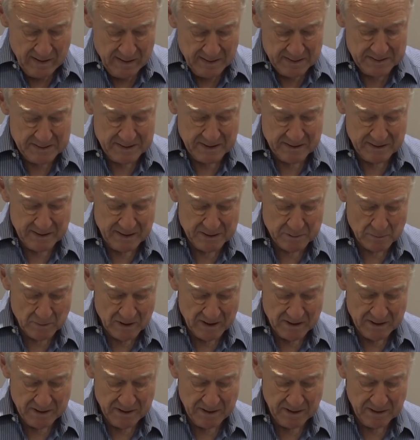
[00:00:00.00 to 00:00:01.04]
He said, "There's
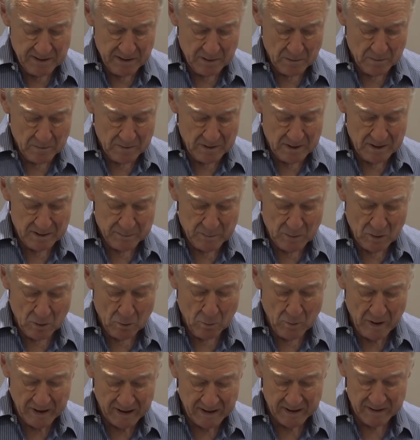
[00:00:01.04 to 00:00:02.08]
one thing in the world
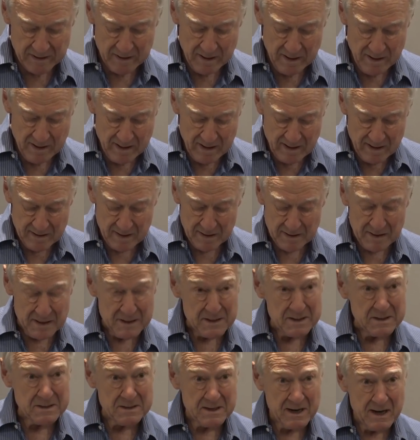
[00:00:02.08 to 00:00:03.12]
more wicked than the
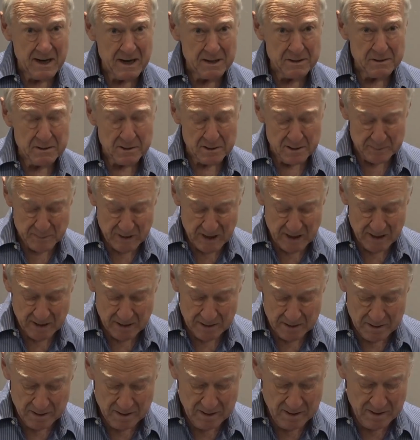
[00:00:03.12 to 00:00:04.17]
desire to
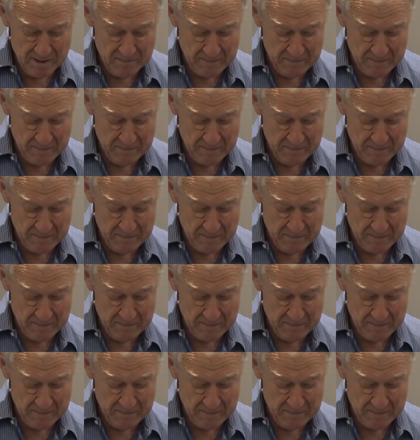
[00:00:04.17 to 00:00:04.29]
command,